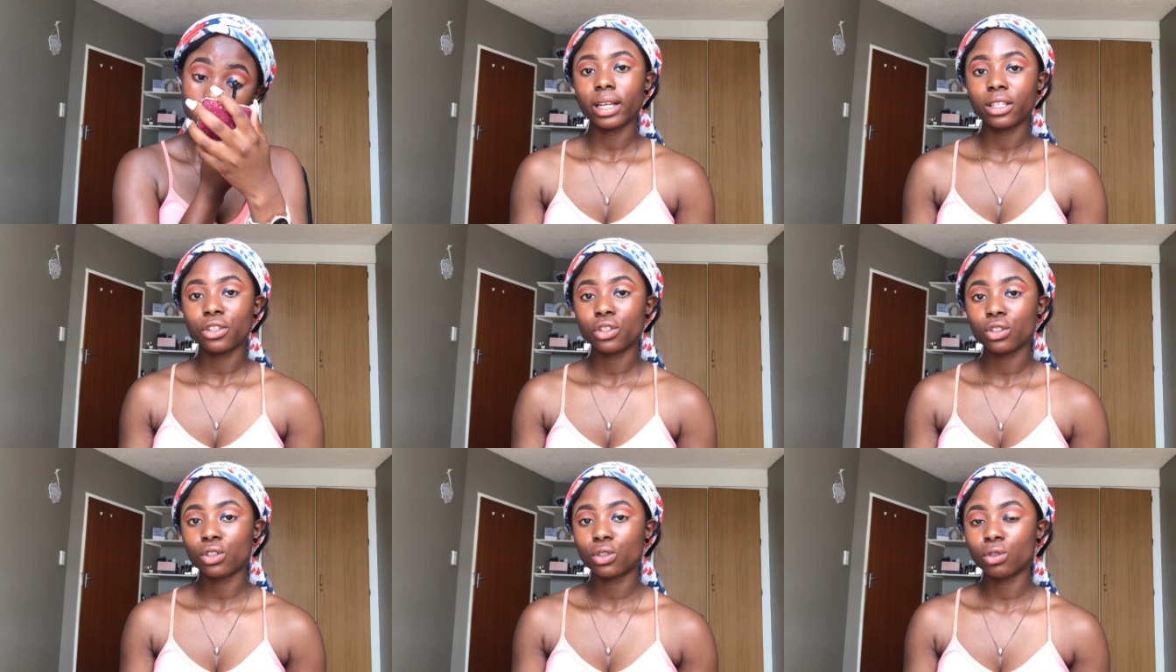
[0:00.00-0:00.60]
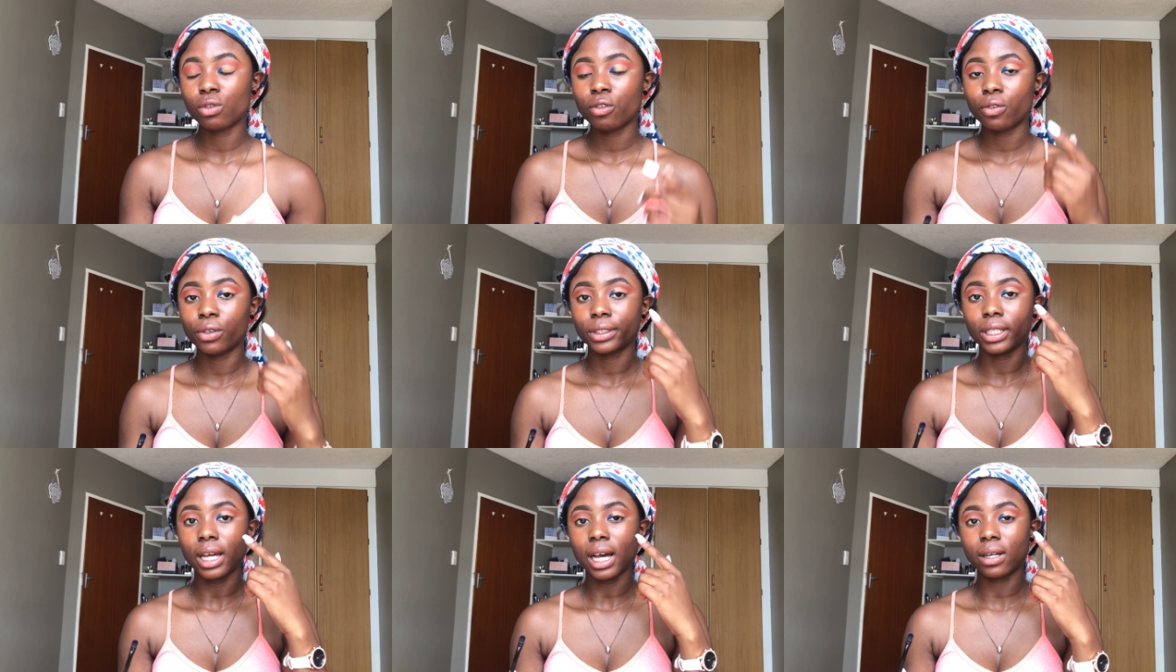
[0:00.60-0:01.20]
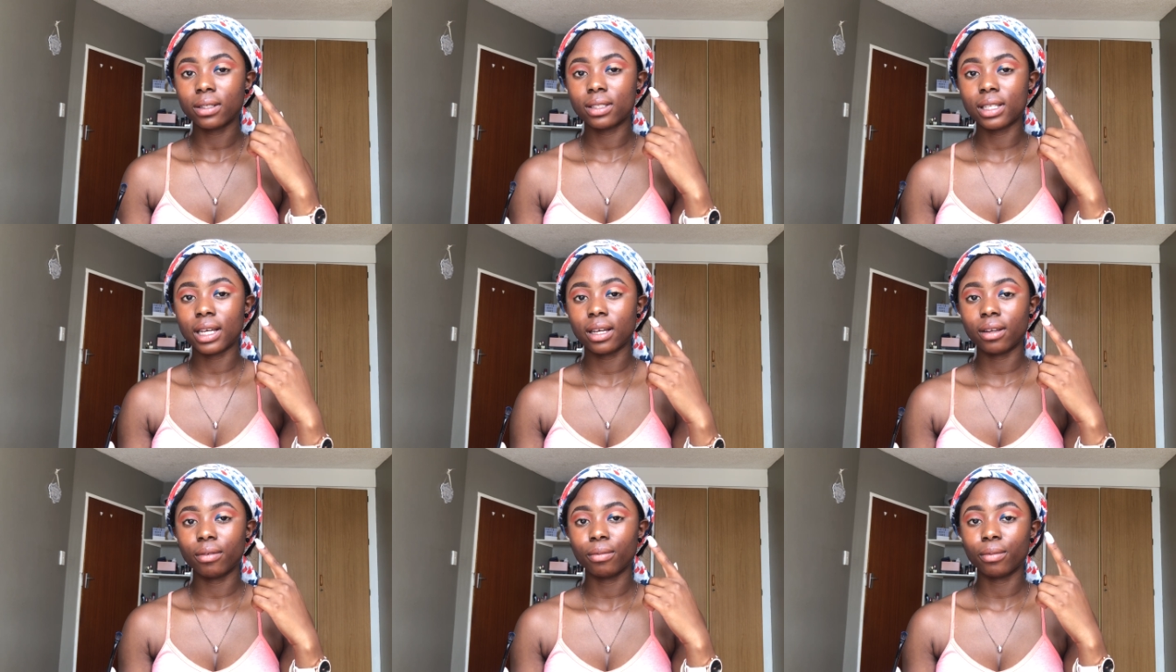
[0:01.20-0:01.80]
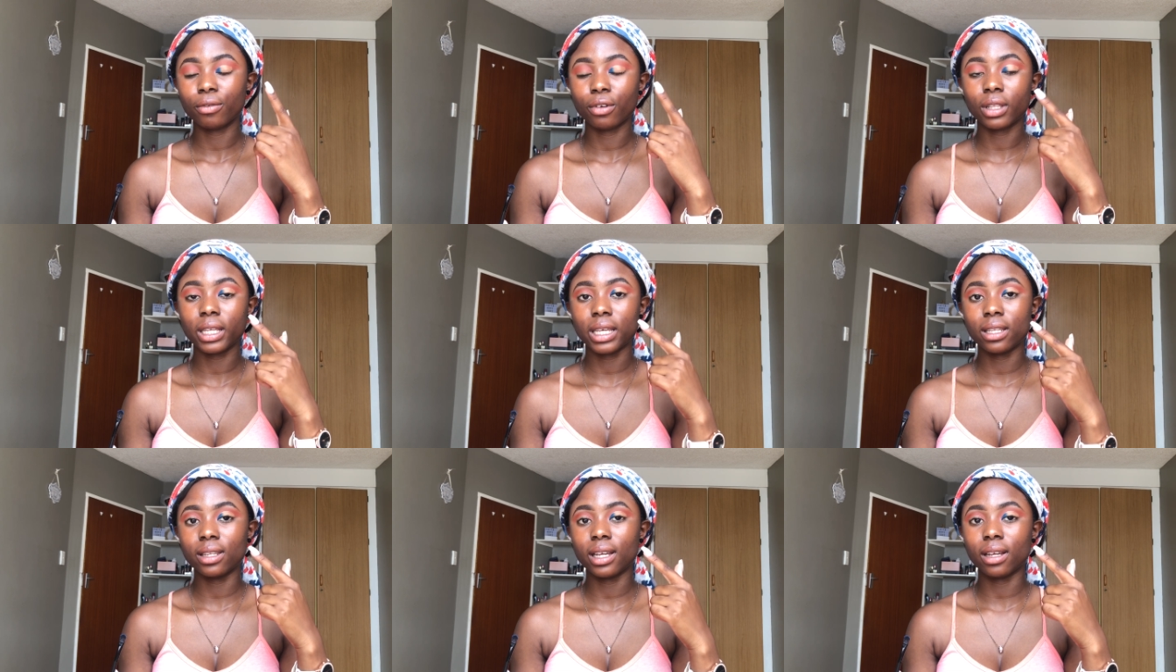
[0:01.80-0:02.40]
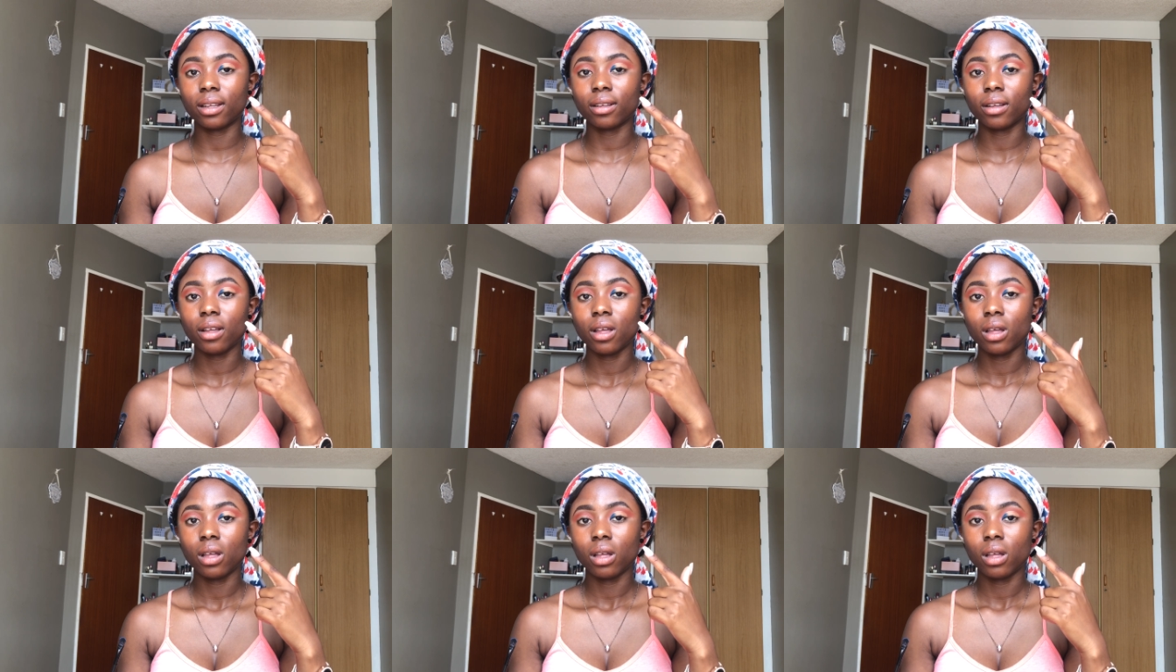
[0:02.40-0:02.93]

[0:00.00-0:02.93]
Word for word: that should do for the outer, for the inner